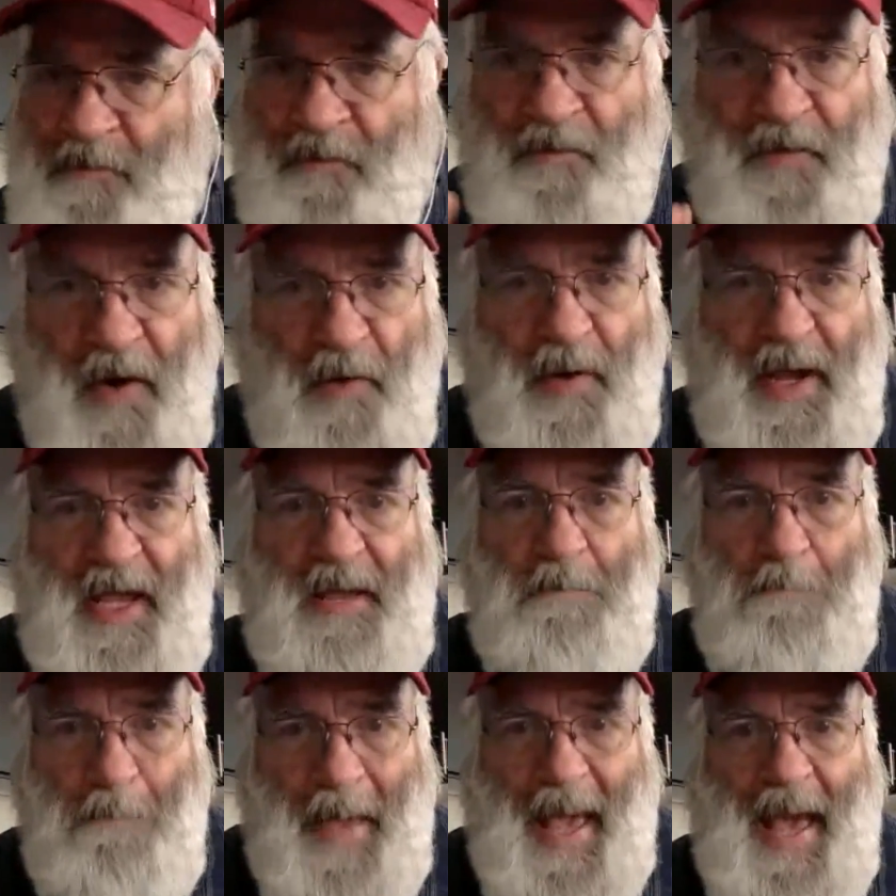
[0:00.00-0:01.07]
very
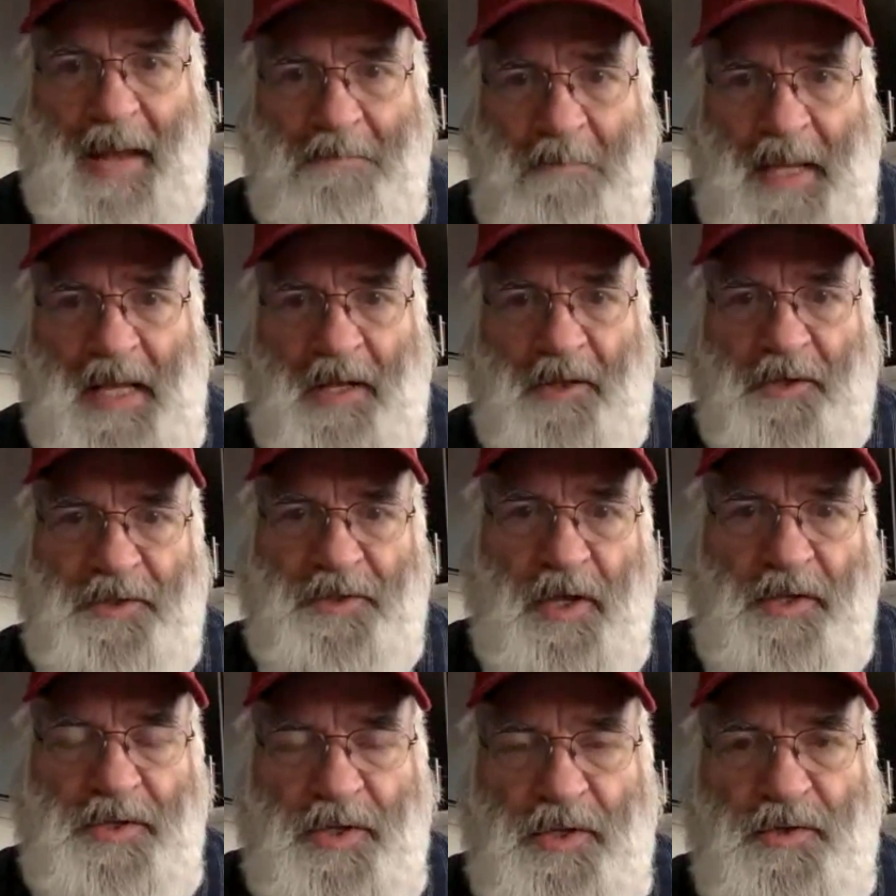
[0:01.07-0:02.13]
bad meals
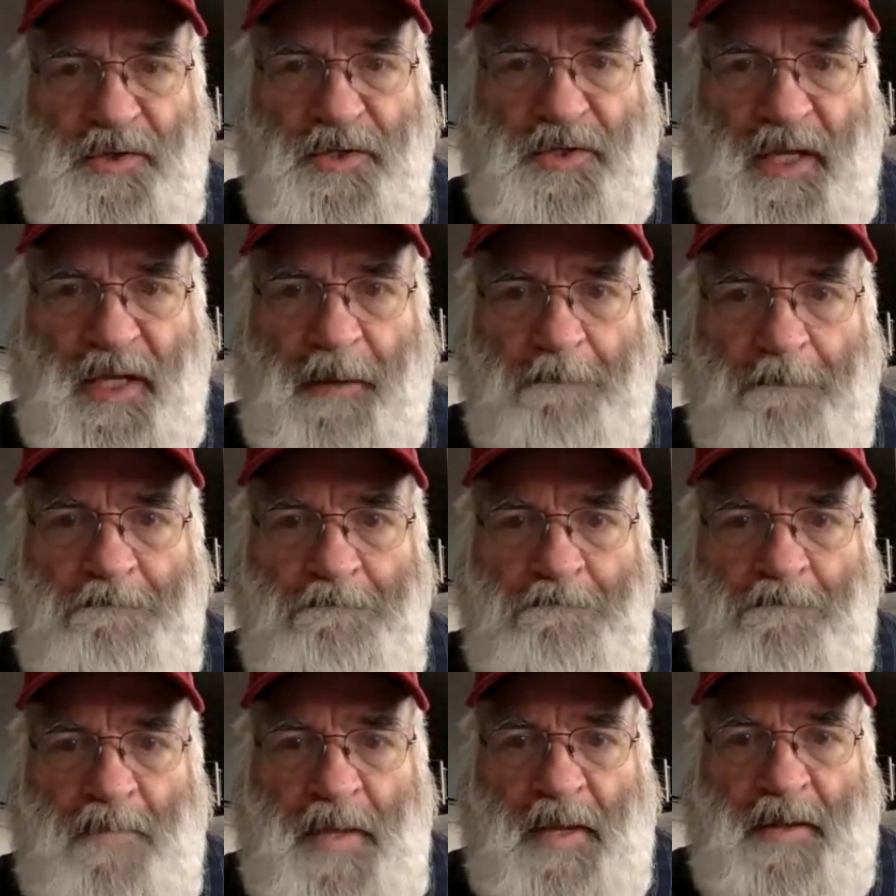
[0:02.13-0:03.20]
on Tuesday.
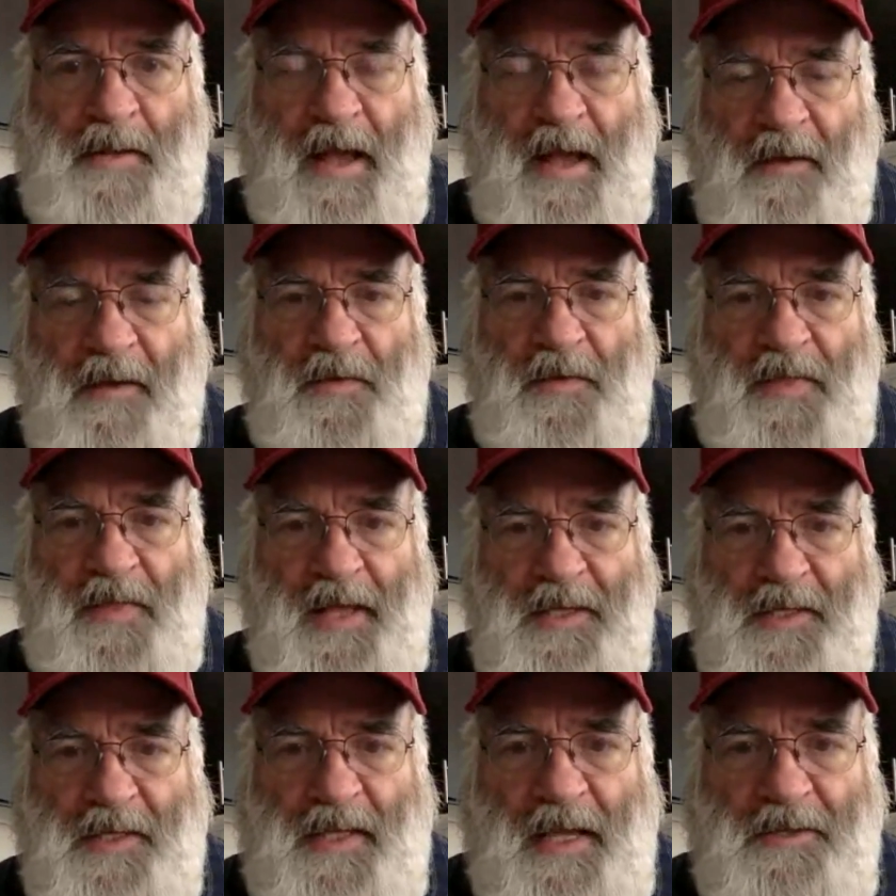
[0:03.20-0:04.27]
Now,
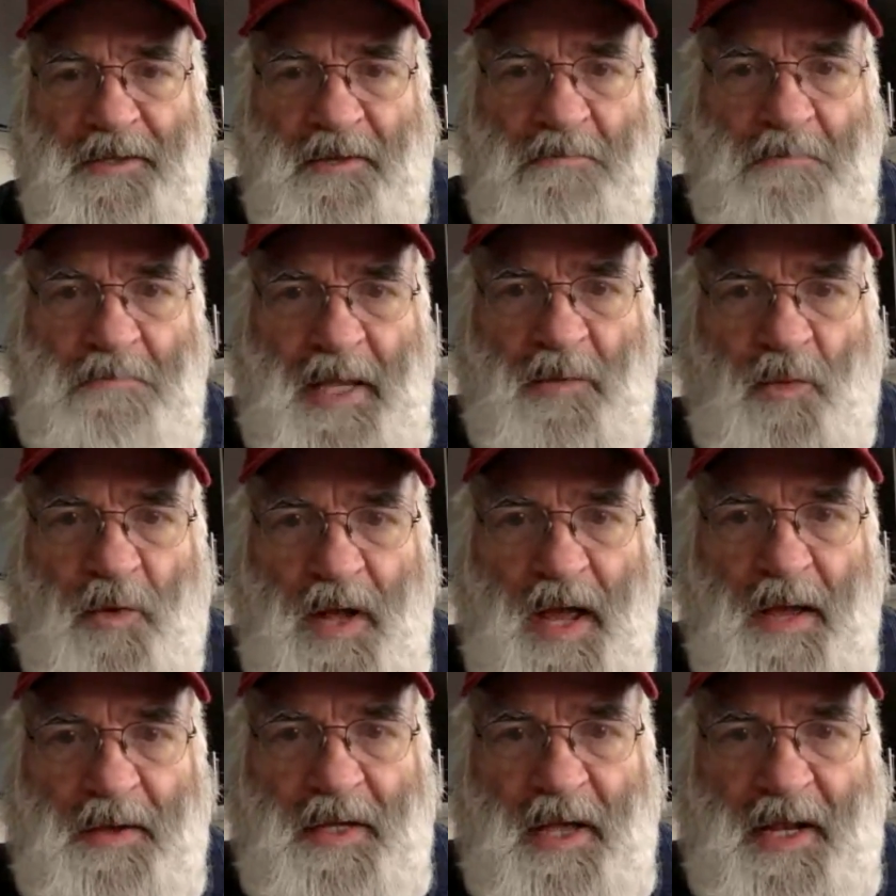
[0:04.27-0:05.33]
that doesn't mean we're
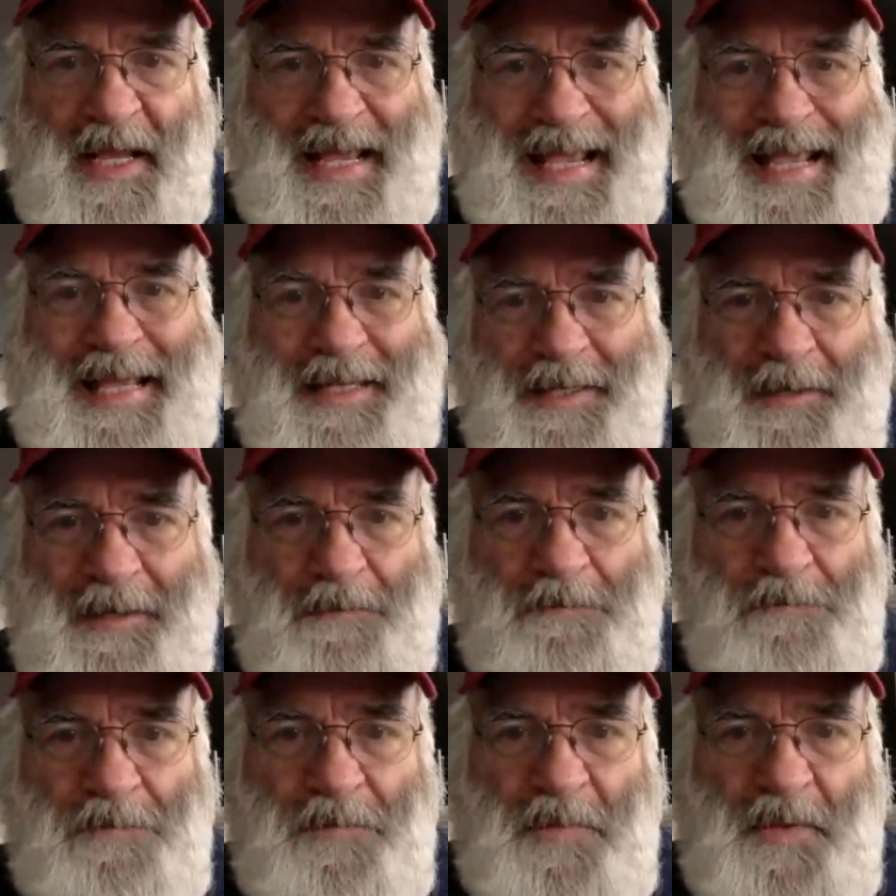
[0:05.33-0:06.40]
not going to eat
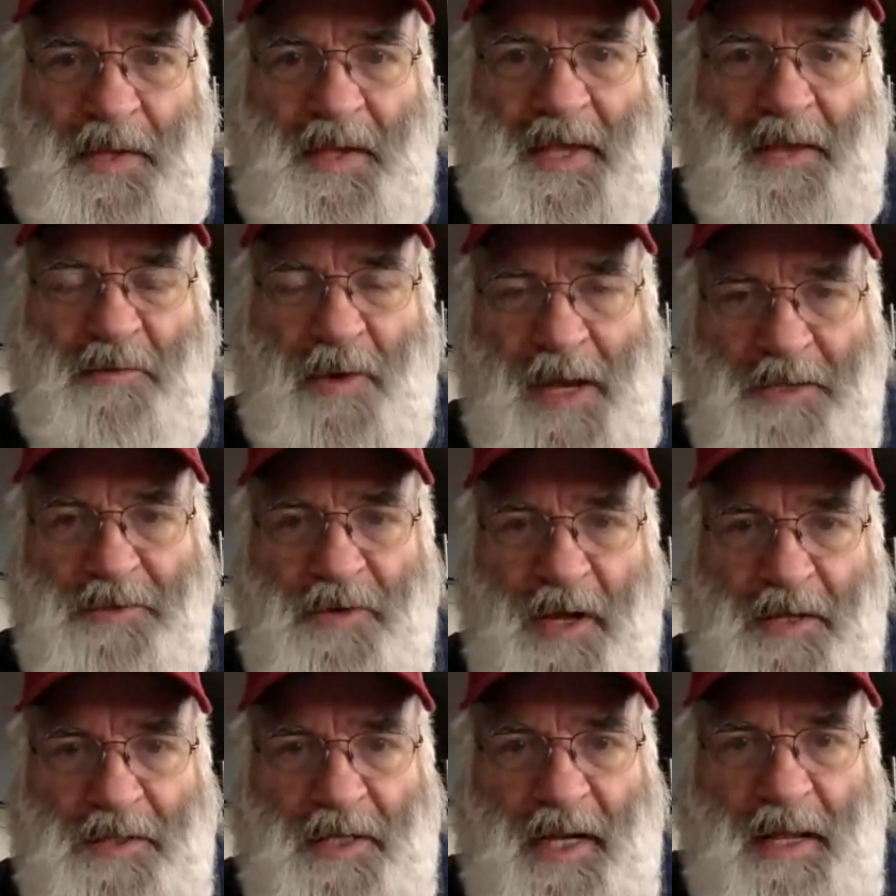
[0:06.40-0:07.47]
in
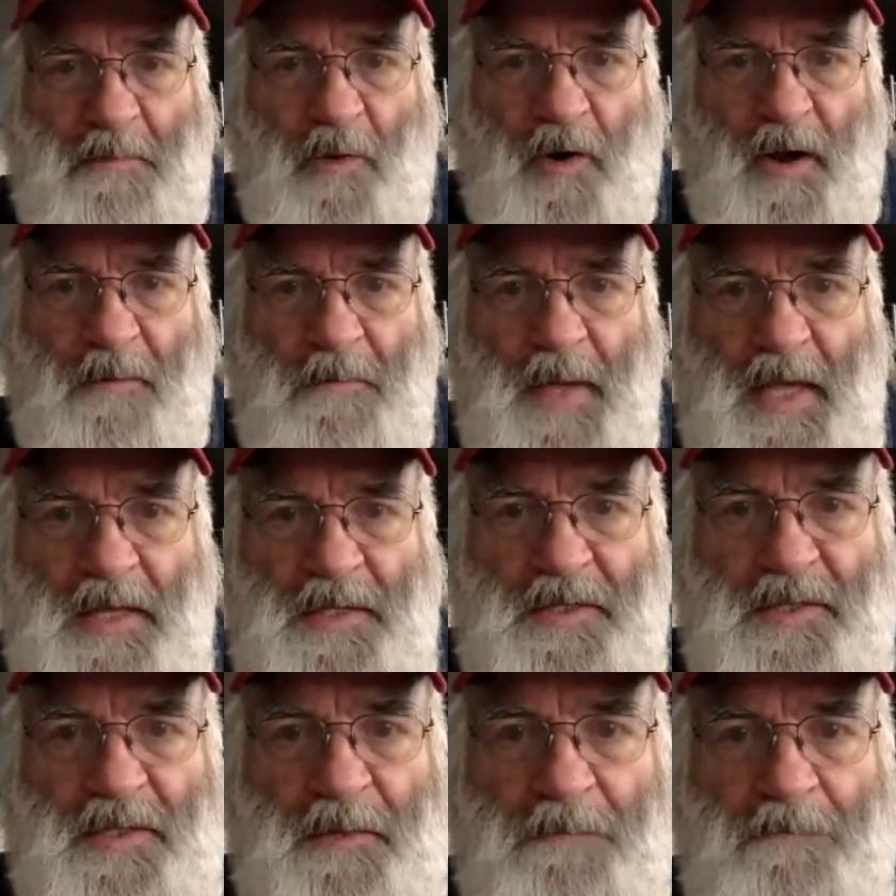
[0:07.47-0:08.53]
restaurants anymore. It means